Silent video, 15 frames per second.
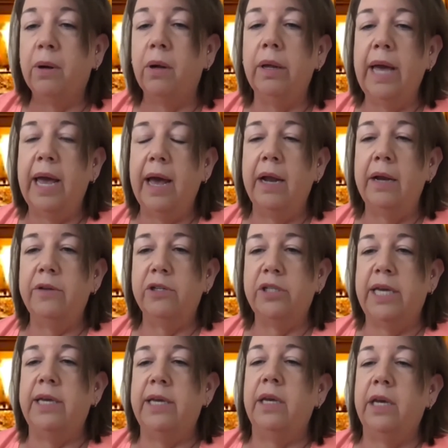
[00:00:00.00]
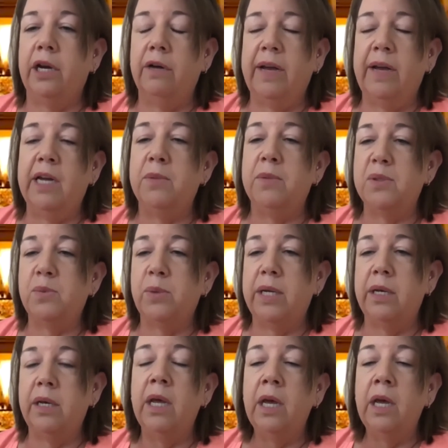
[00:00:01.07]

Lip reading: and they're taking care of animals when,